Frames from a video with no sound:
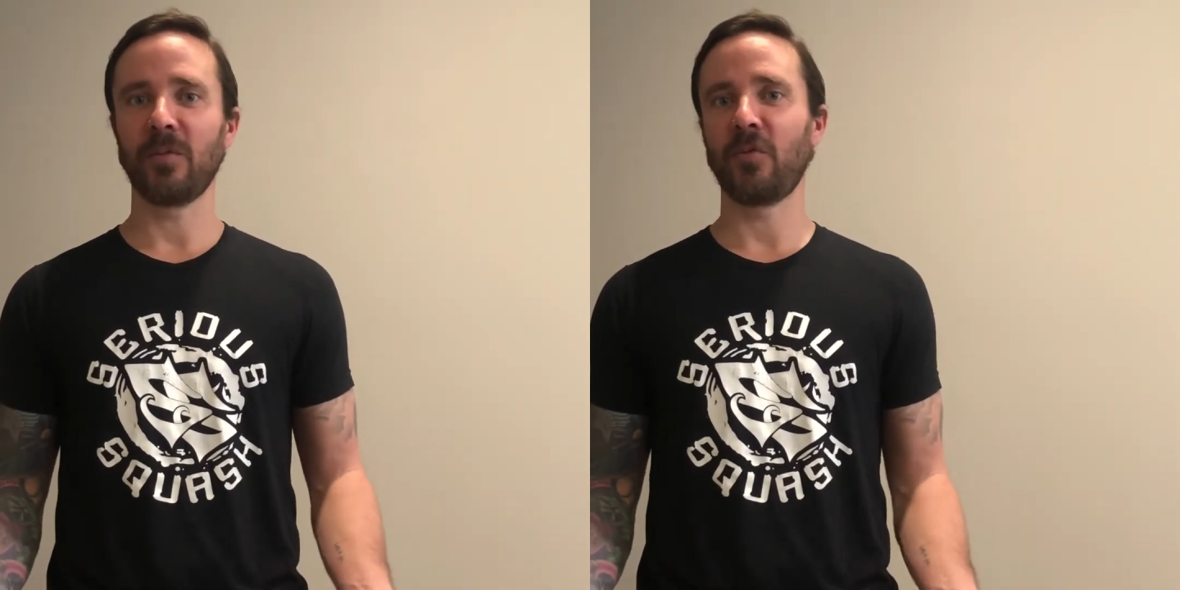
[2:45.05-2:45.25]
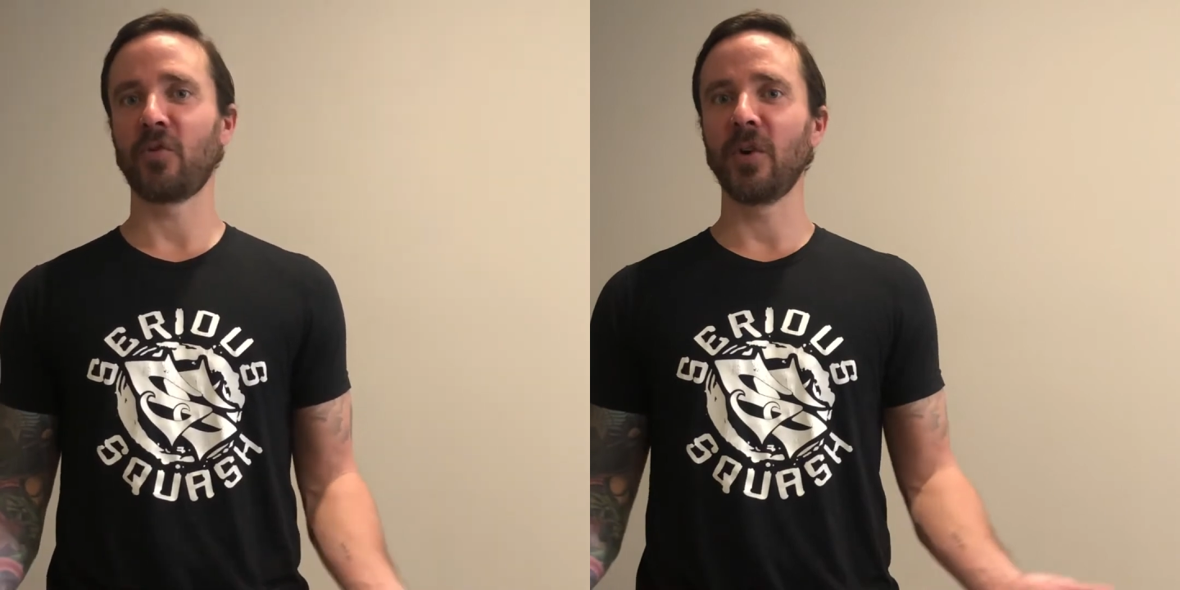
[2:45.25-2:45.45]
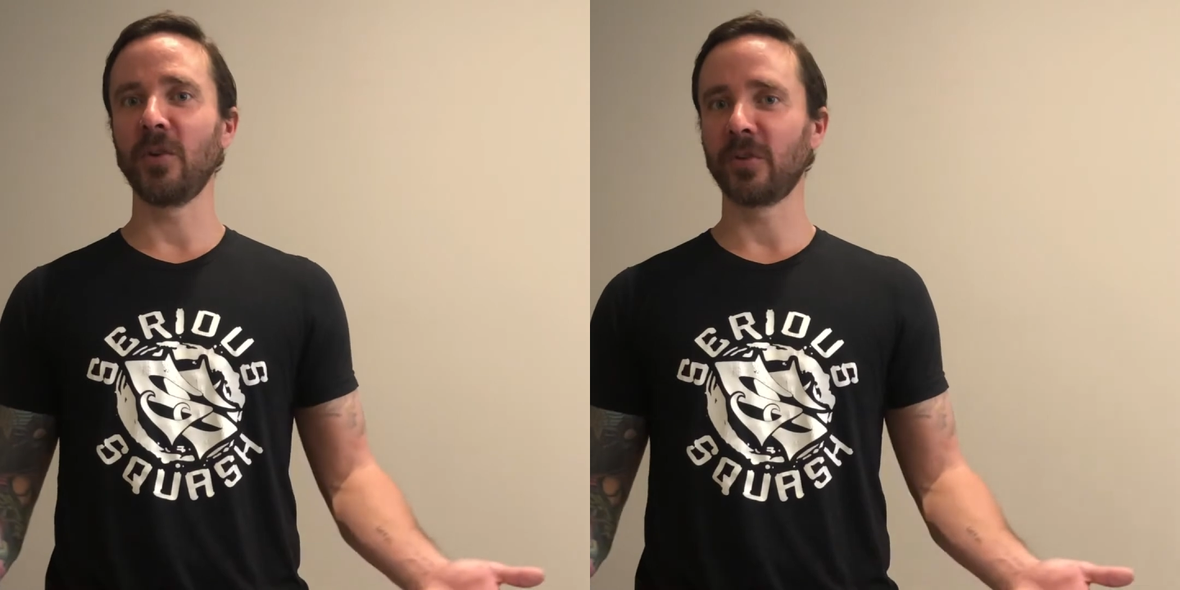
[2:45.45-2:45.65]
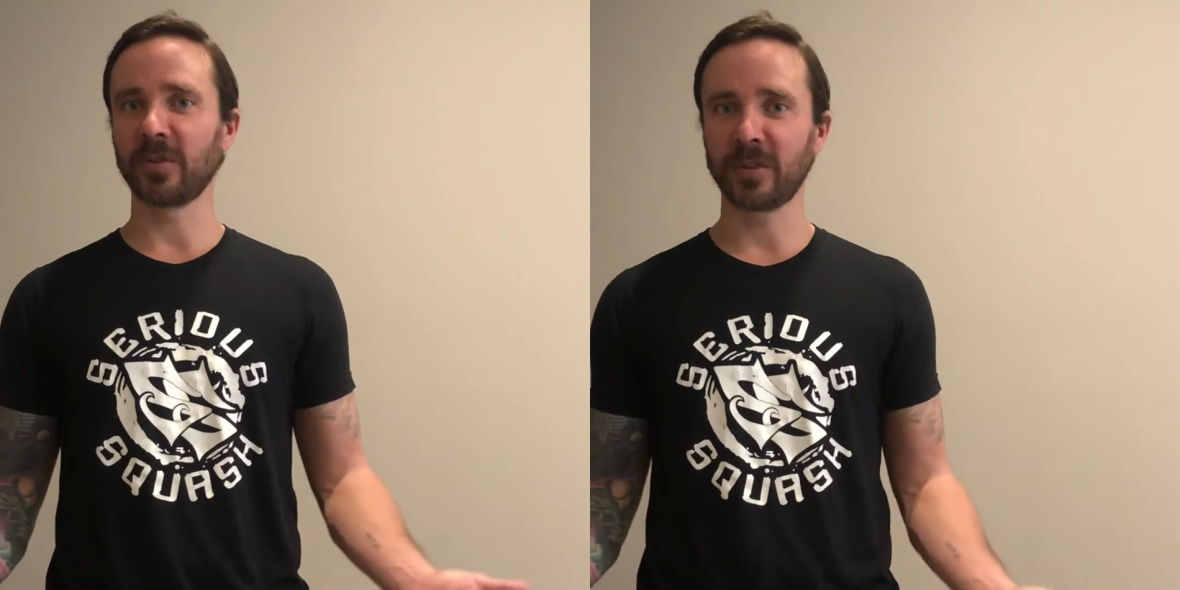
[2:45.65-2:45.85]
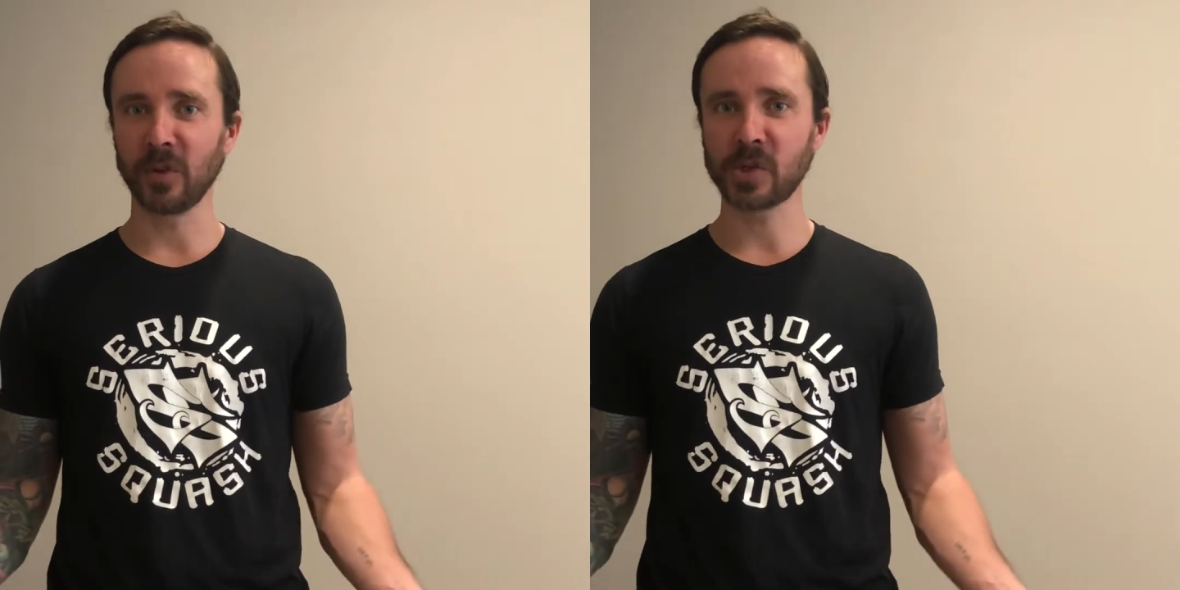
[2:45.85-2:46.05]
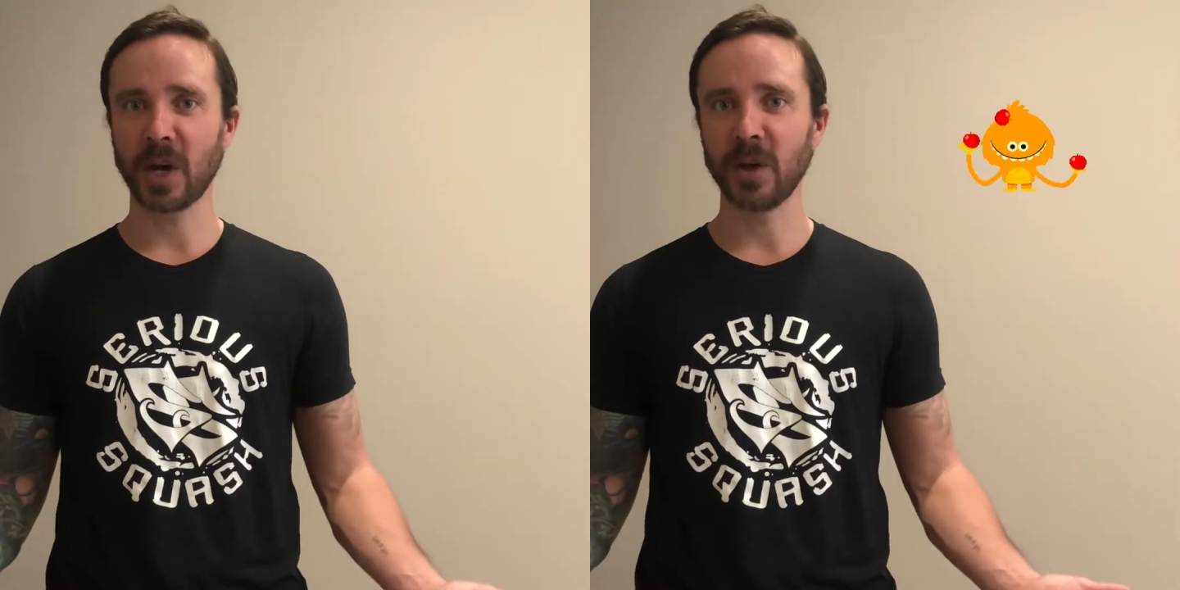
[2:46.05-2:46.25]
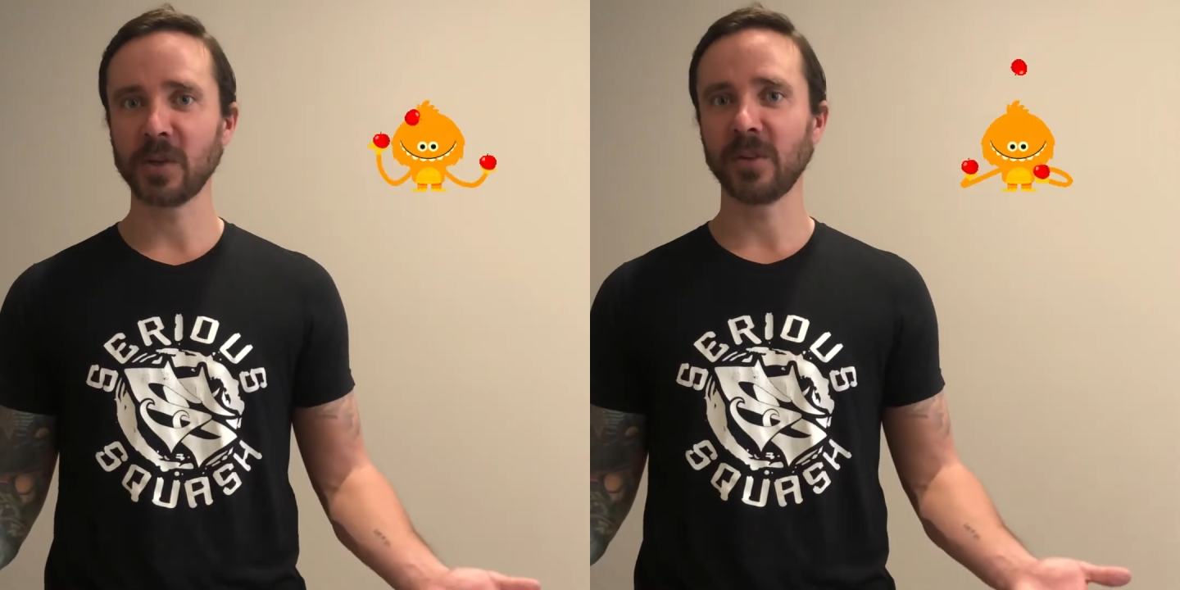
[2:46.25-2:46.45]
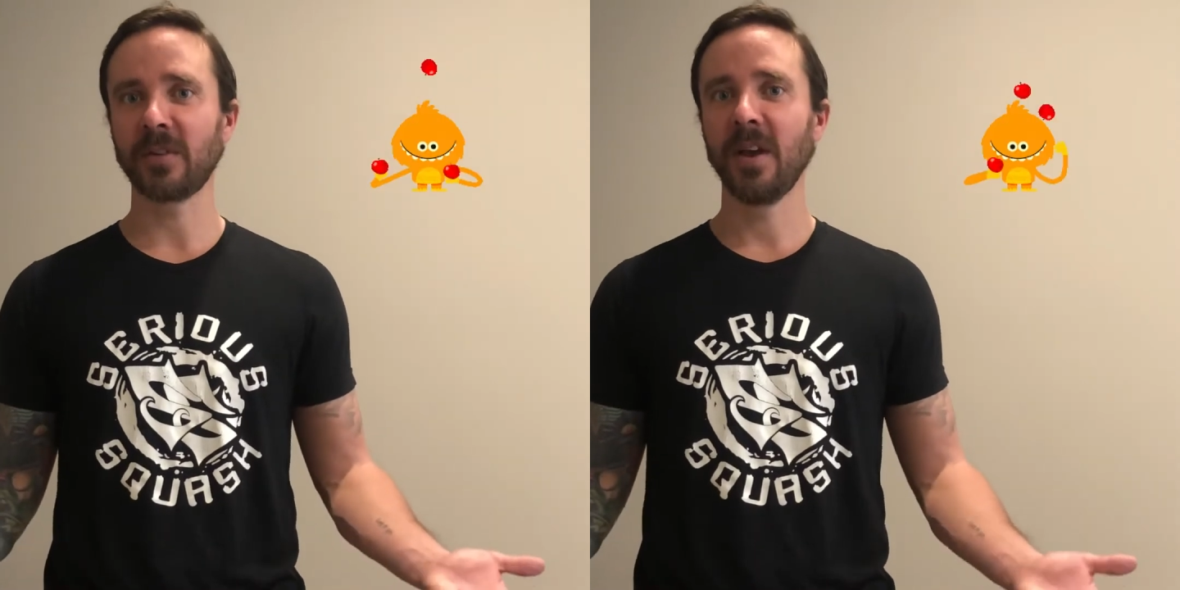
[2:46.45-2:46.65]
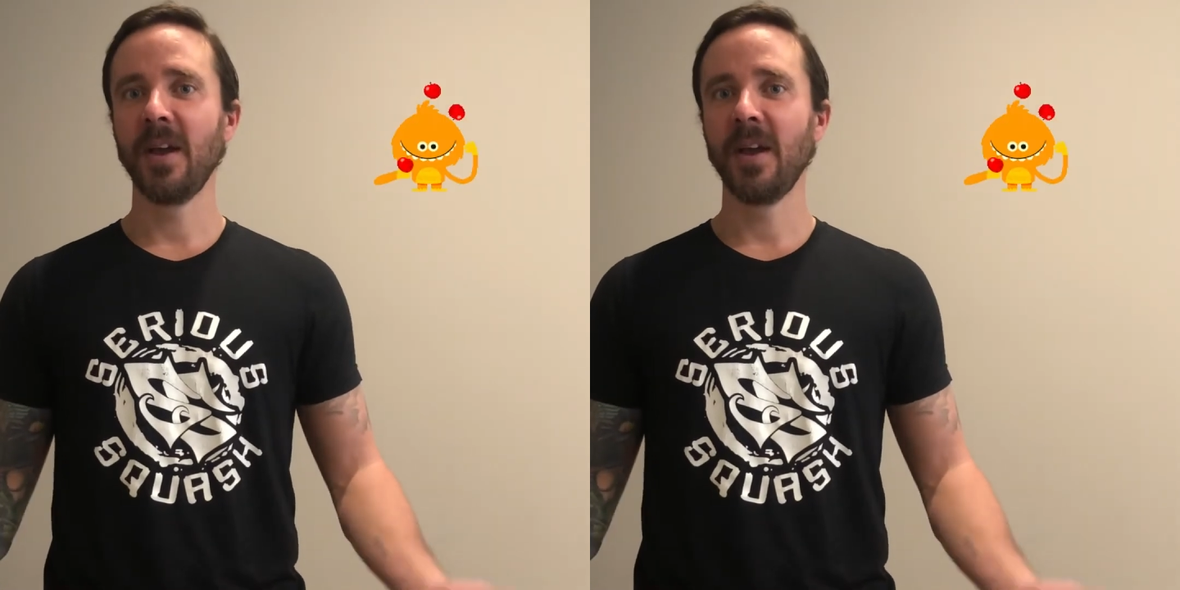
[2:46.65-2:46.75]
drills or skill challenges.